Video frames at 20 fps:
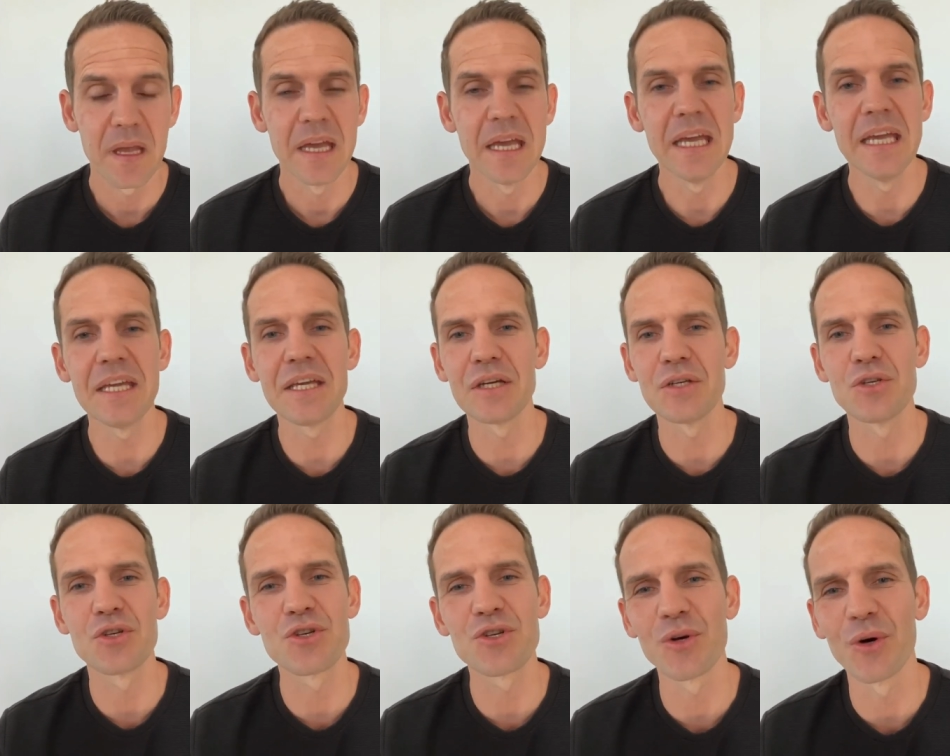He
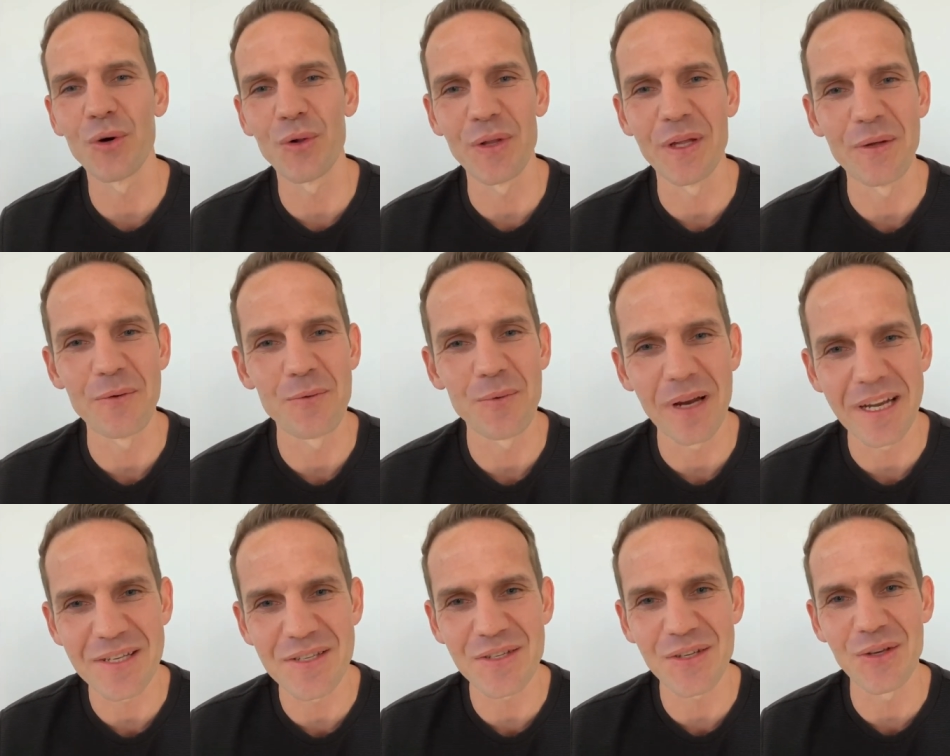can surely
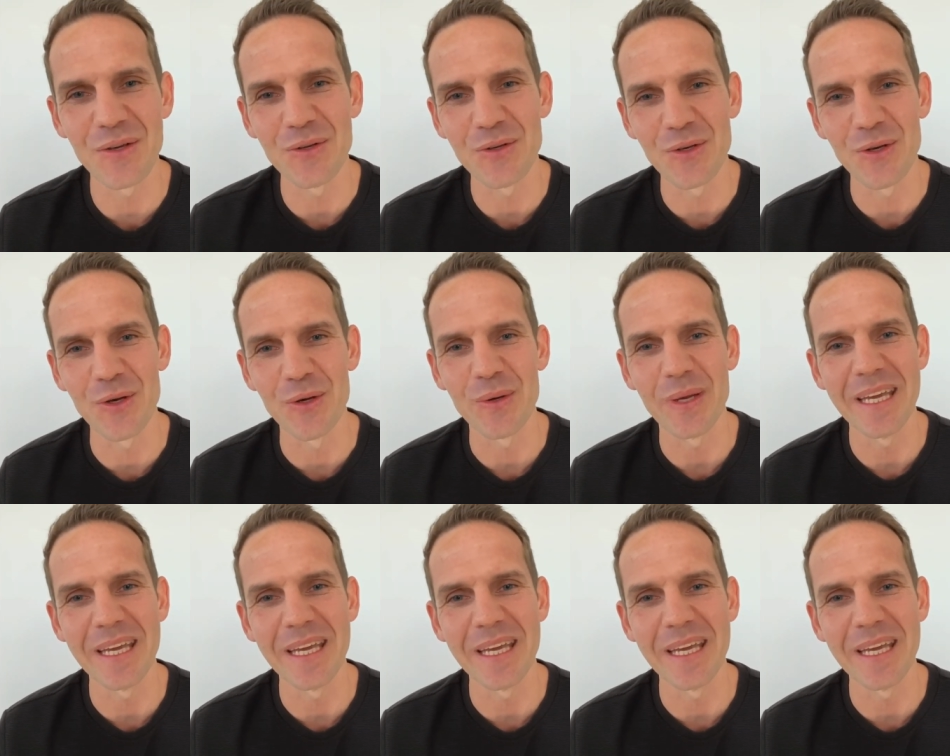rescue you.